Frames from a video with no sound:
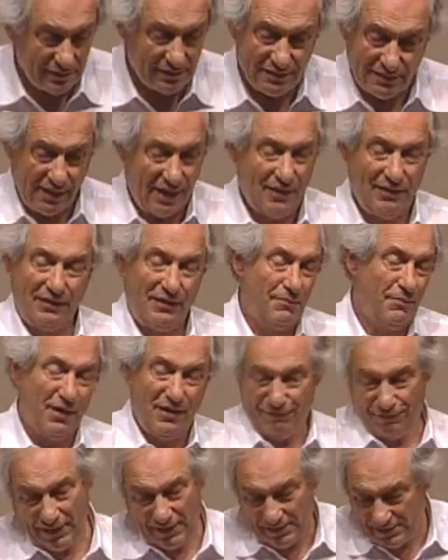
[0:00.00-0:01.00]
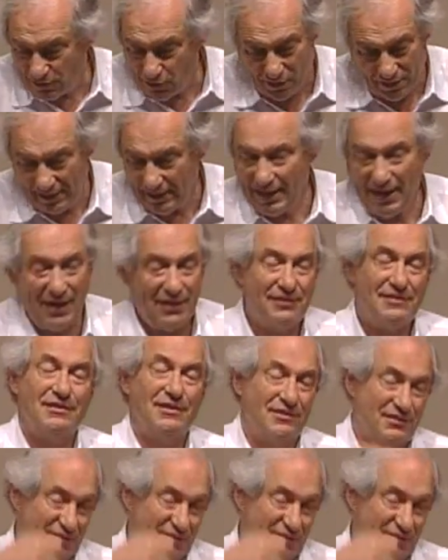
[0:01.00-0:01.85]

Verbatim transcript: Slightly, if they started heads, they're